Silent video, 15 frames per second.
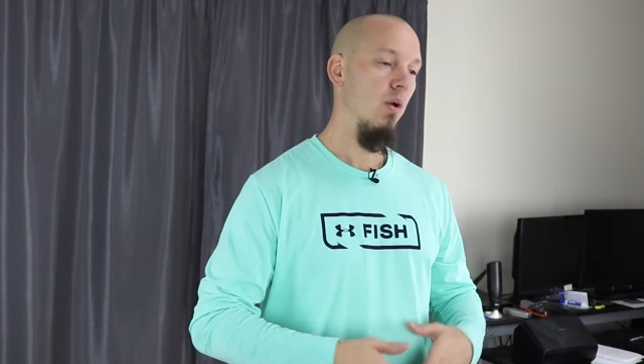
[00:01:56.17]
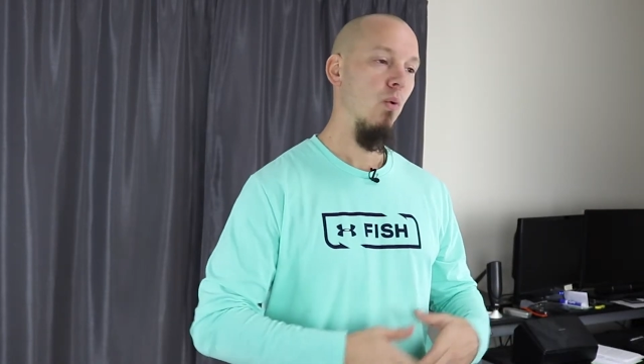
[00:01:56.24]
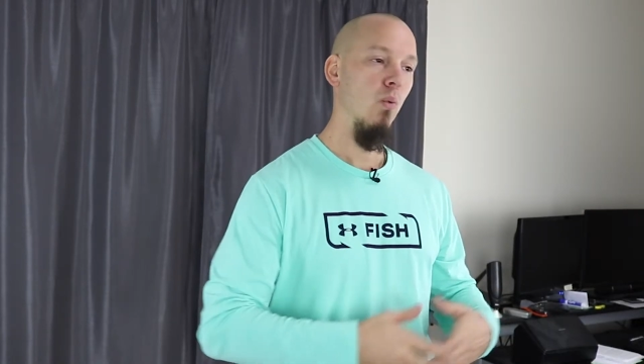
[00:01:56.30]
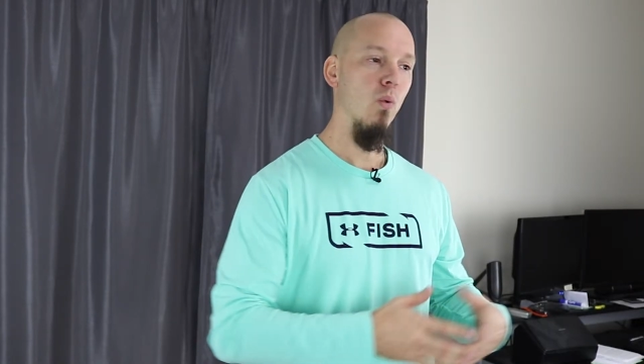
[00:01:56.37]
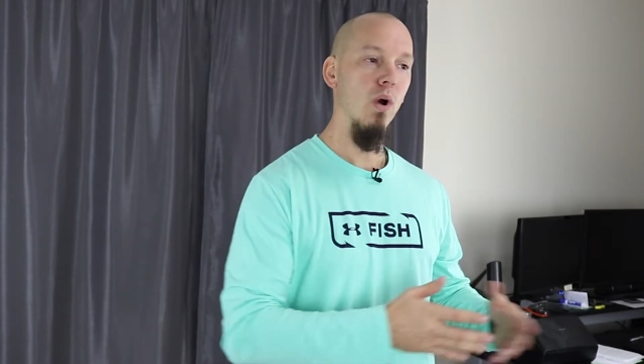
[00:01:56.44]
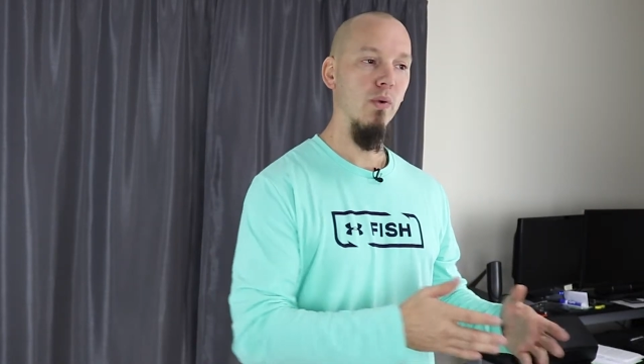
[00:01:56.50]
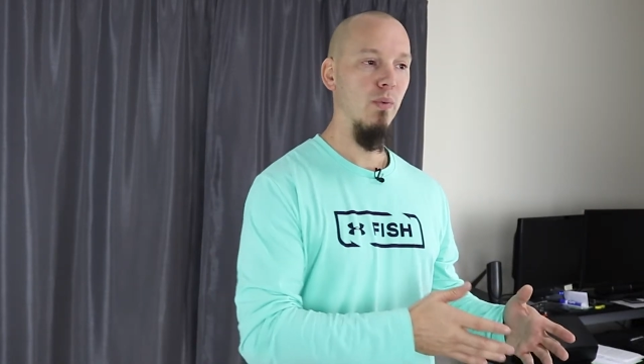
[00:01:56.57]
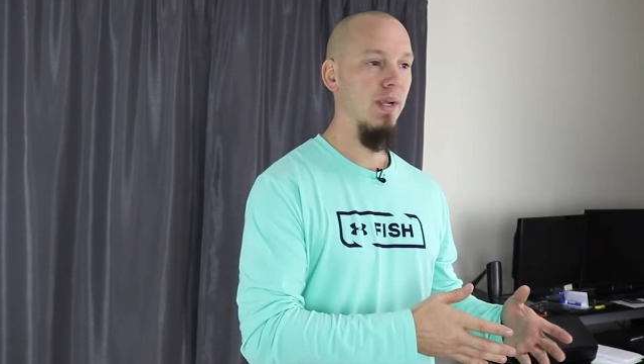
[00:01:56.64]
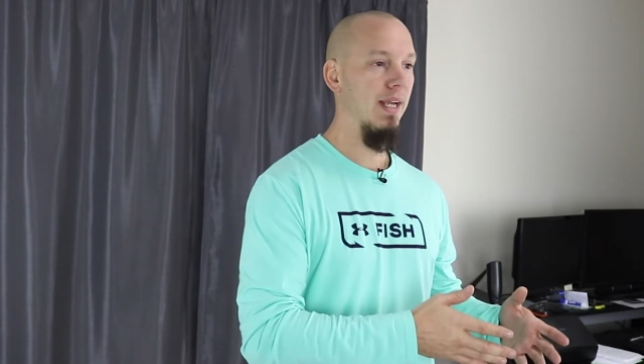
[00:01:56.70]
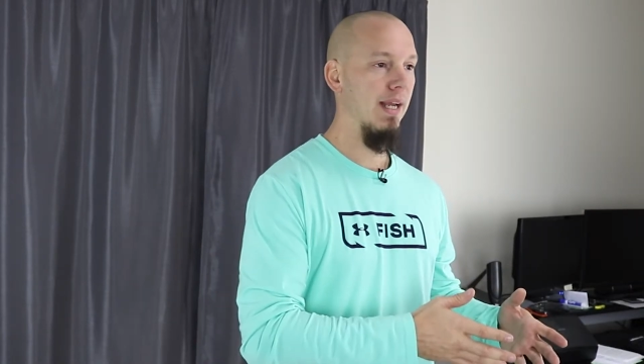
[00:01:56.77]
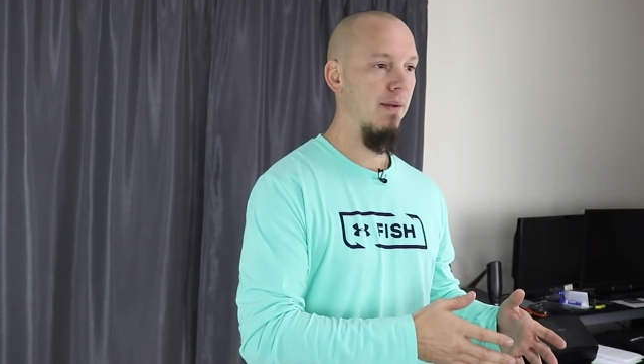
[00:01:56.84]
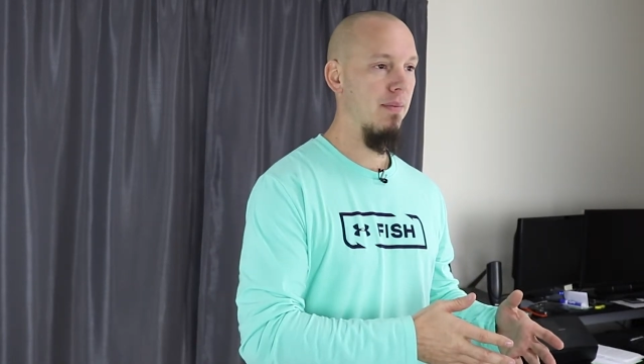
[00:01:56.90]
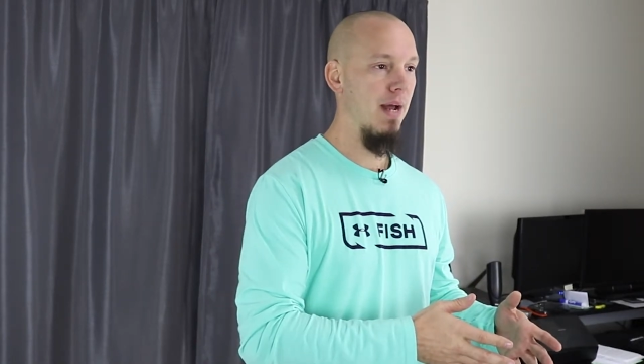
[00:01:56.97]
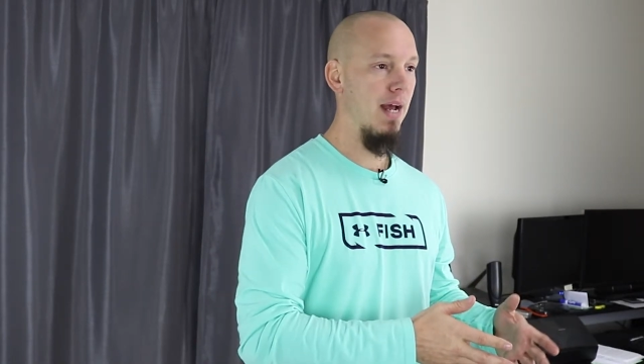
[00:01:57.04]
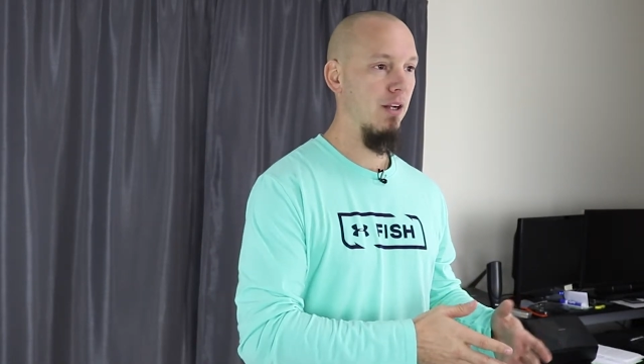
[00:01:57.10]
One week
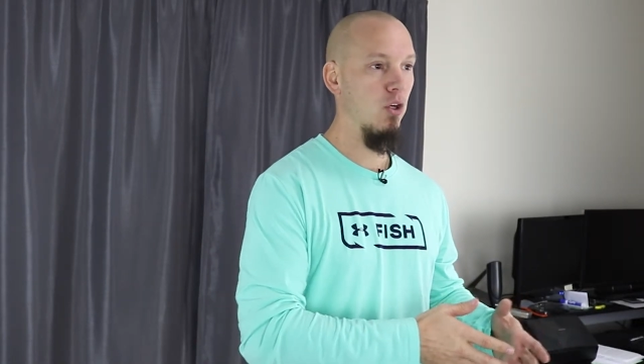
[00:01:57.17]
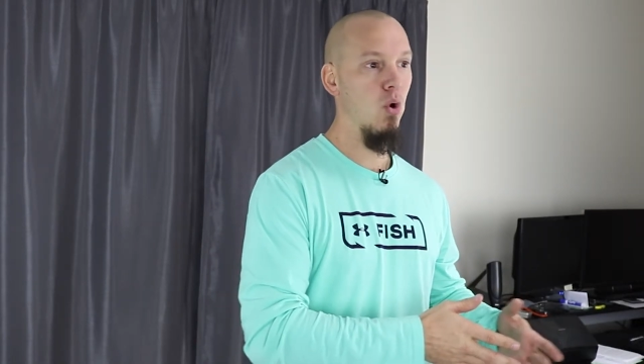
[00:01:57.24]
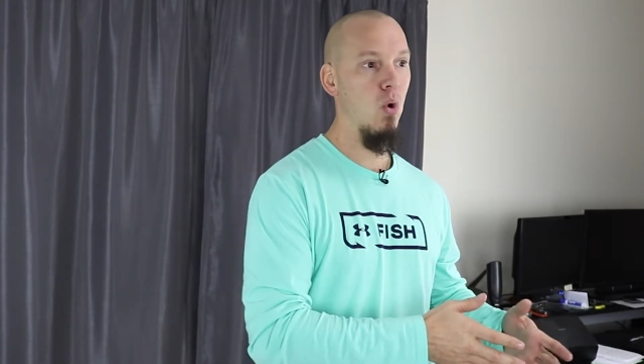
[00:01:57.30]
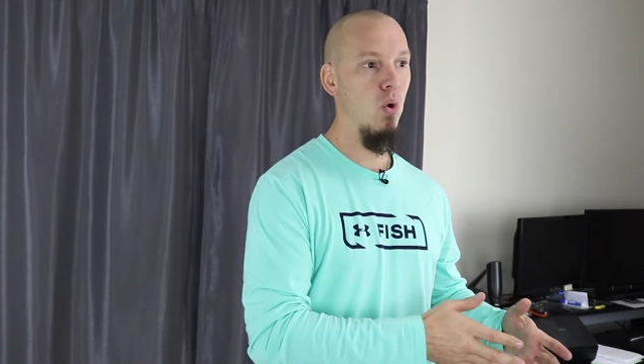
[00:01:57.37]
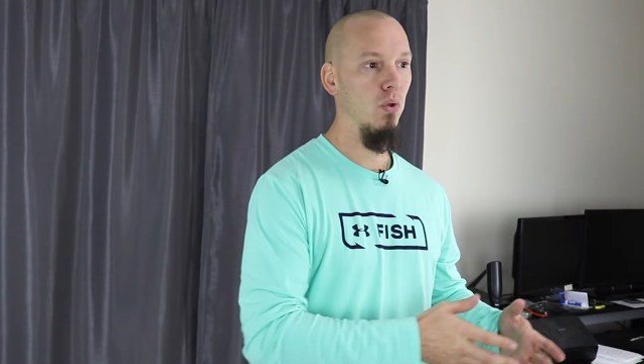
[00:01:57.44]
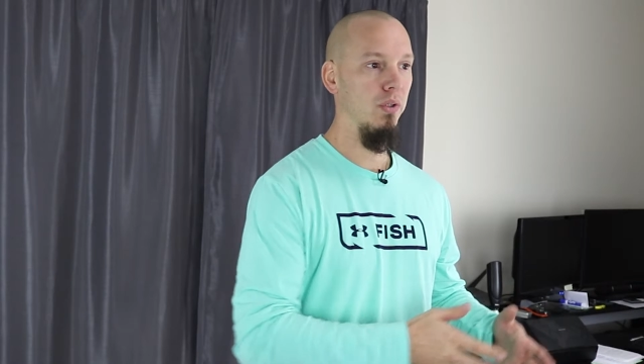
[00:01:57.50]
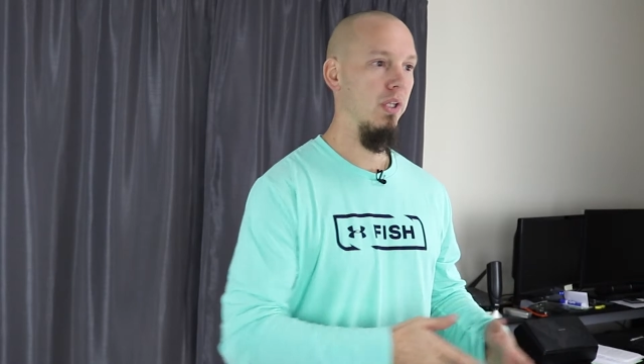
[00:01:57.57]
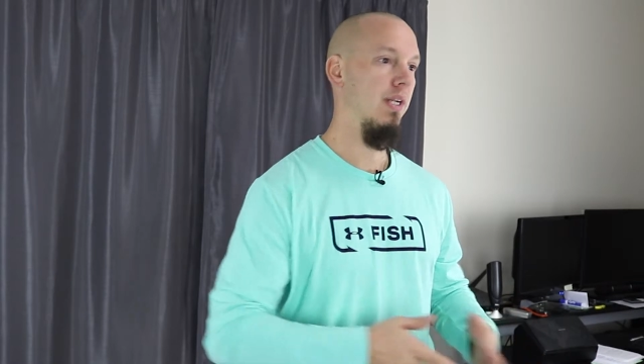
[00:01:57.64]
I'm not cold, the